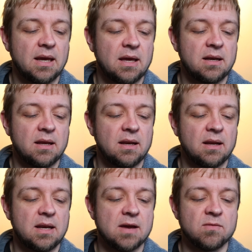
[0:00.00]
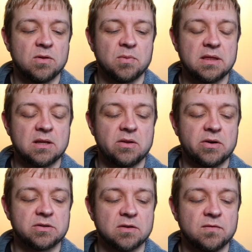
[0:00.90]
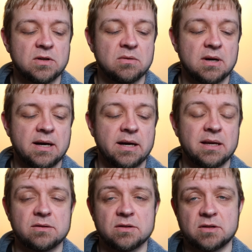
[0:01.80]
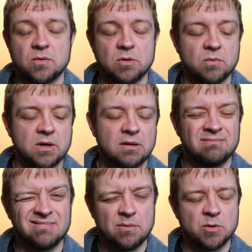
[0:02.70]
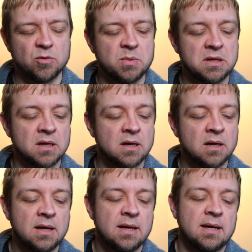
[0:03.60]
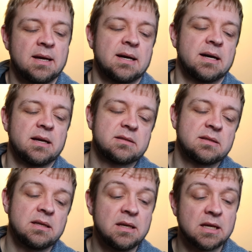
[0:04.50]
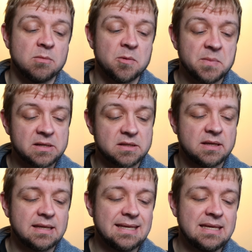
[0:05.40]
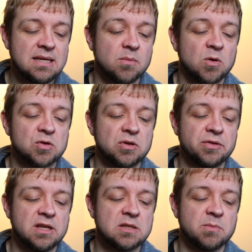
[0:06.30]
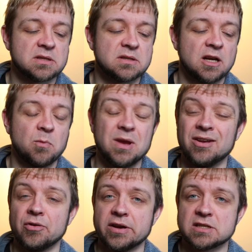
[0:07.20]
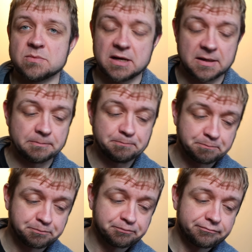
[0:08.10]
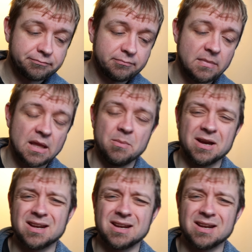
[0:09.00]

and never threaten the long-term view. I, insist on win-win. A little bit of repeat there. Uh, C, commitment. E, emotional needs must not be underestimated. I'm not